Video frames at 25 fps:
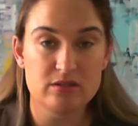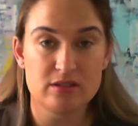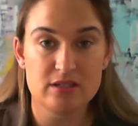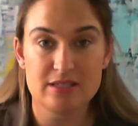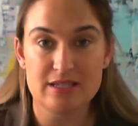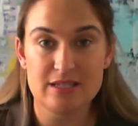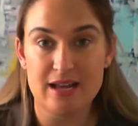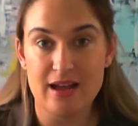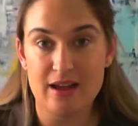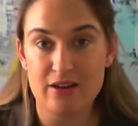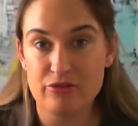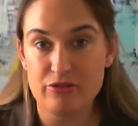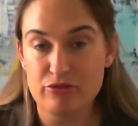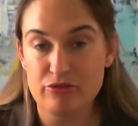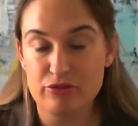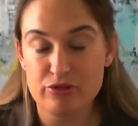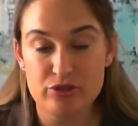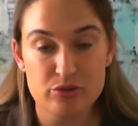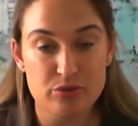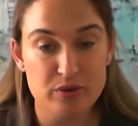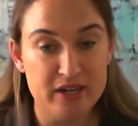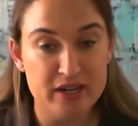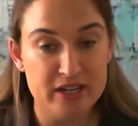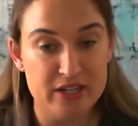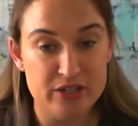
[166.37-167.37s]
there's
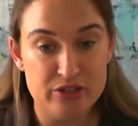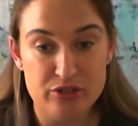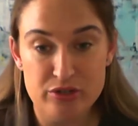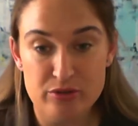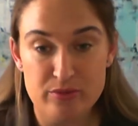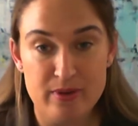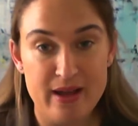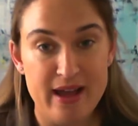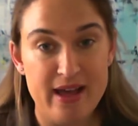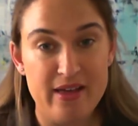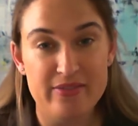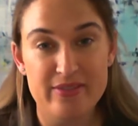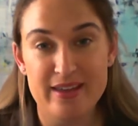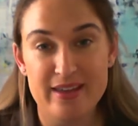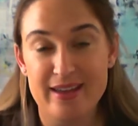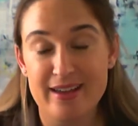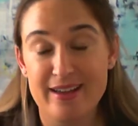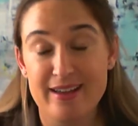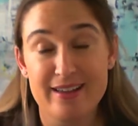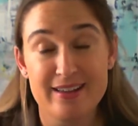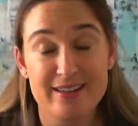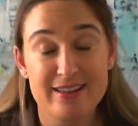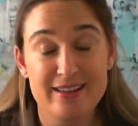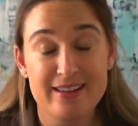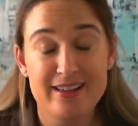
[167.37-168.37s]
122 out
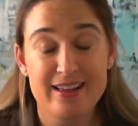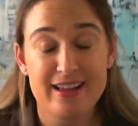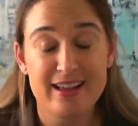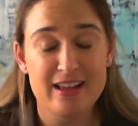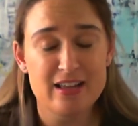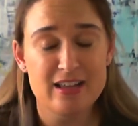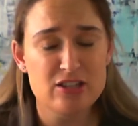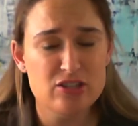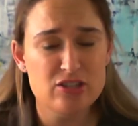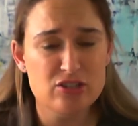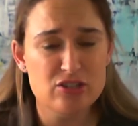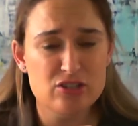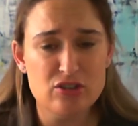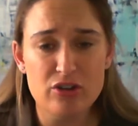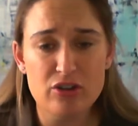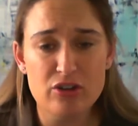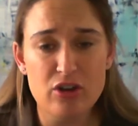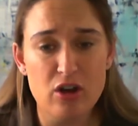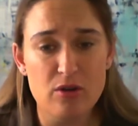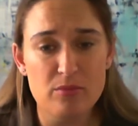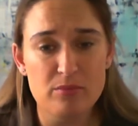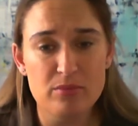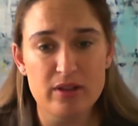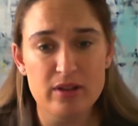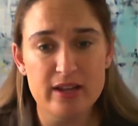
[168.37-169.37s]
there, so
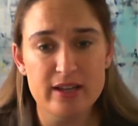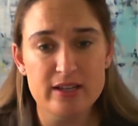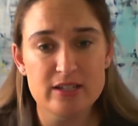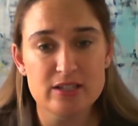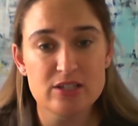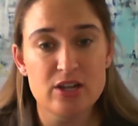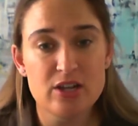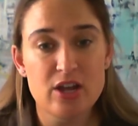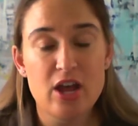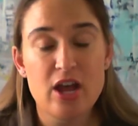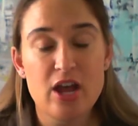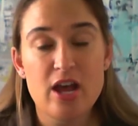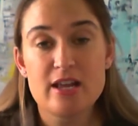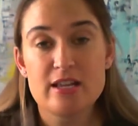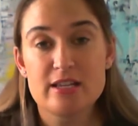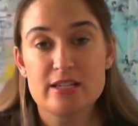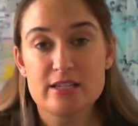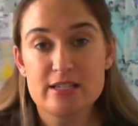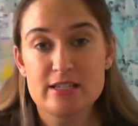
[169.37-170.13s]
complex.